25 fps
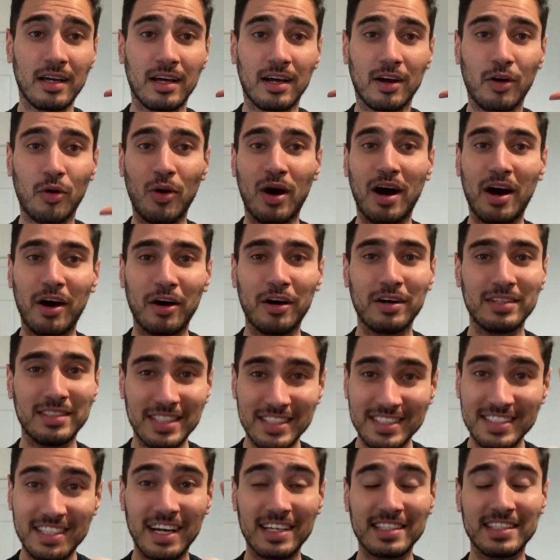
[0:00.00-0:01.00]
Wow,
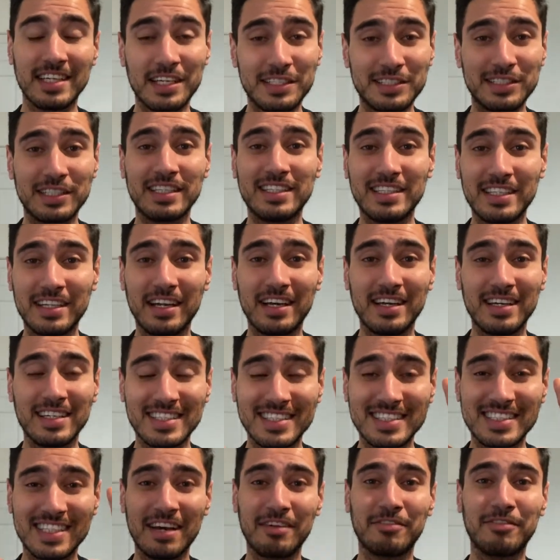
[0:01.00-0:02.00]
these guys actually did it.
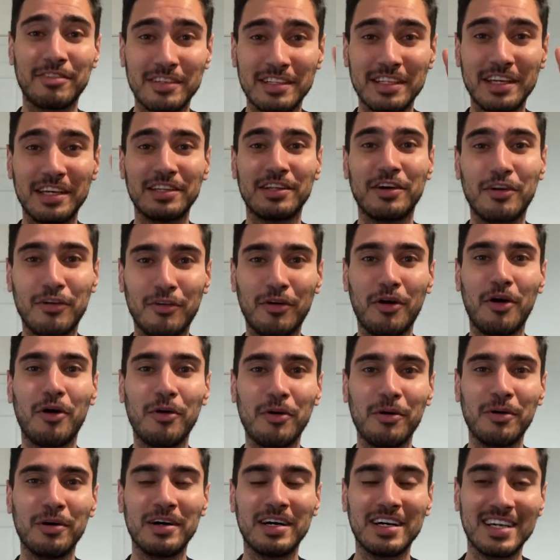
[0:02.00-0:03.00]
Seven in a
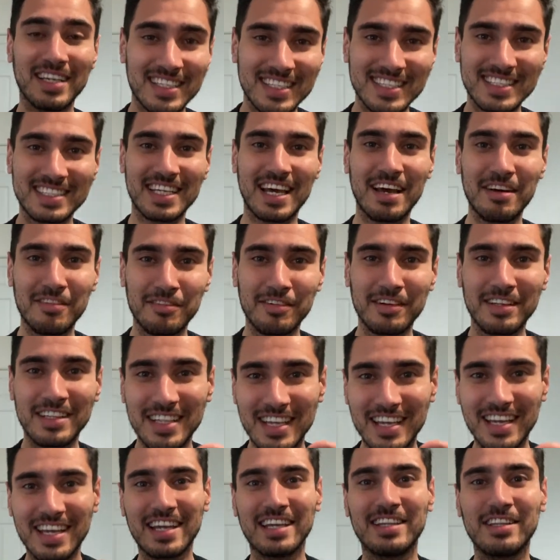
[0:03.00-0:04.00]
row. Seven
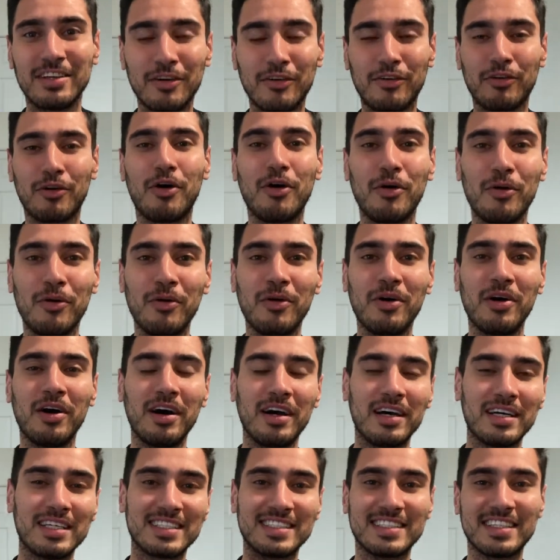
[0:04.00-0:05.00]
in a row.
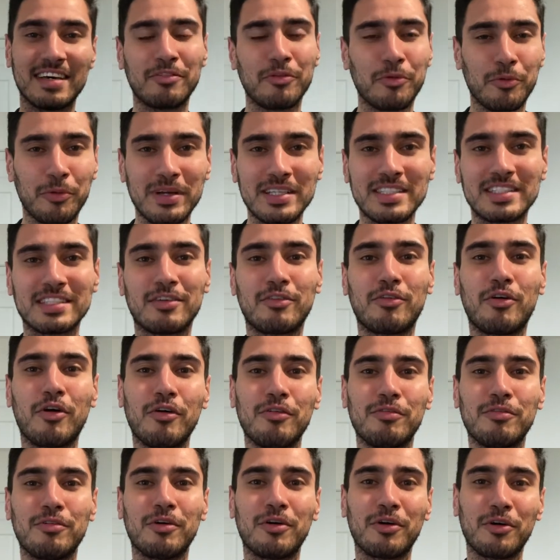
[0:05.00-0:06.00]
Seven wins in a row
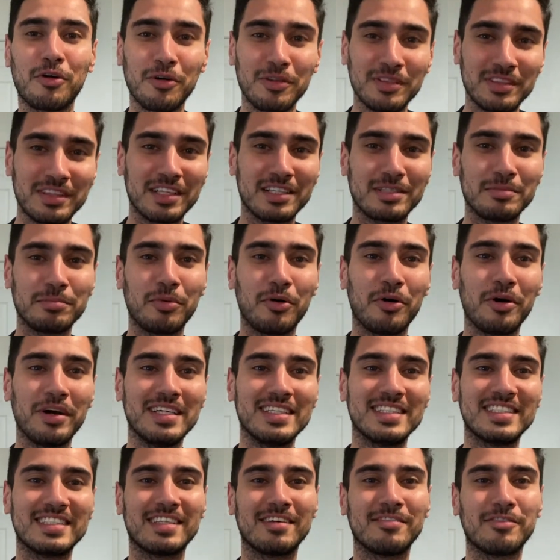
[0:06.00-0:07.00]
for Conte's
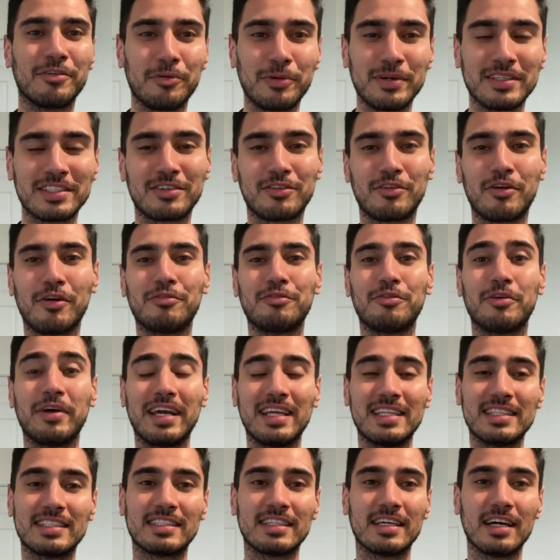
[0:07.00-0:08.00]
boys. Seven wins in a row for
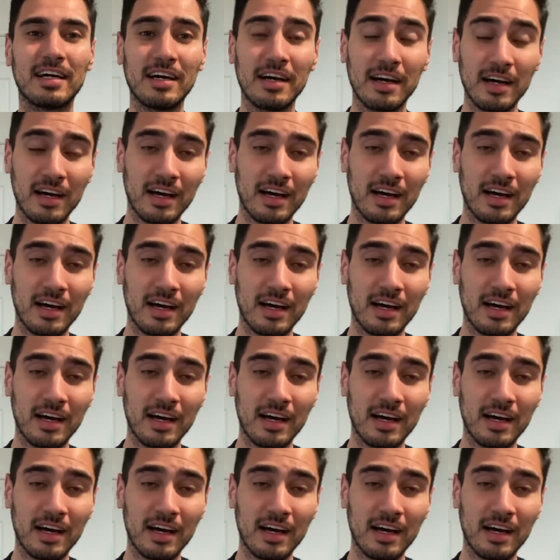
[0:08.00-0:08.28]
Inter.